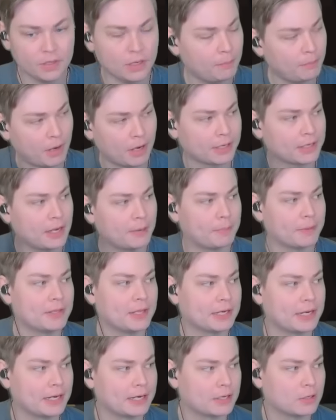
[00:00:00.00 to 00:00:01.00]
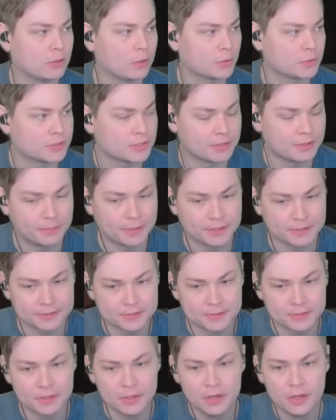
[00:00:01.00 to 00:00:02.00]
potting up and then getting close to the
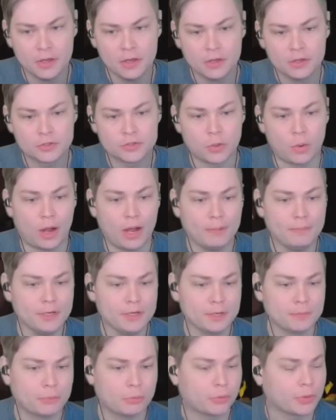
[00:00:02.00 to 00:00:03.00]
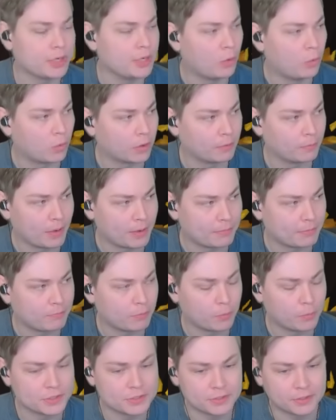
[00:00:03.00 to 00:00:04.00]
boss. So I'm going to pre-Horn right
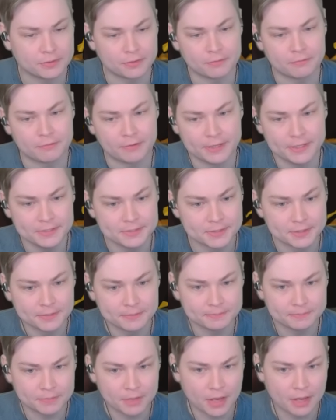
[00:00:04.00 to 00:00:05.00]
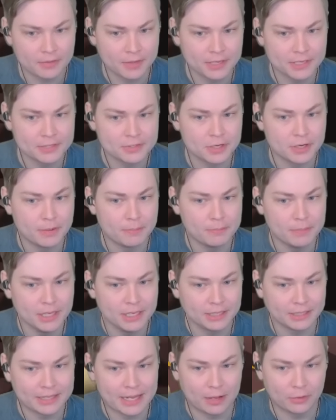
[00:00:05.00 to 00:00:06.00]
before we start the fight. And then he's going to
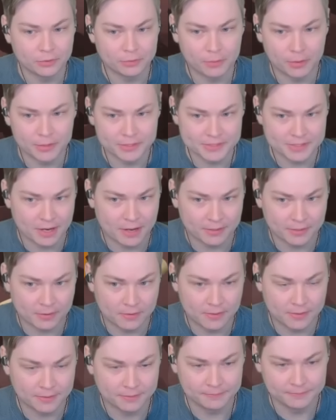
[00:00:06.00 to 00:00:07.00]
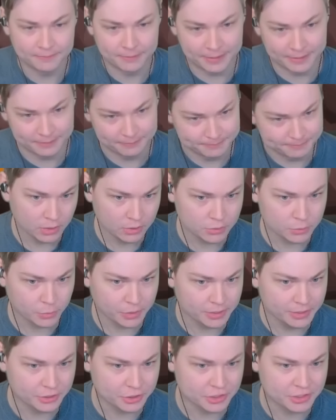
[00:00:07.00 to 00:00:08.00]
immediately Elder Maul. He's got it on, right? So we're
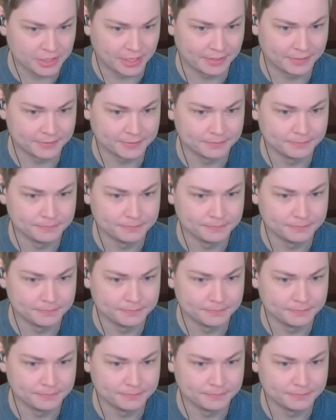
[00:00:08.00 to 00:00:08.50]
going to just send.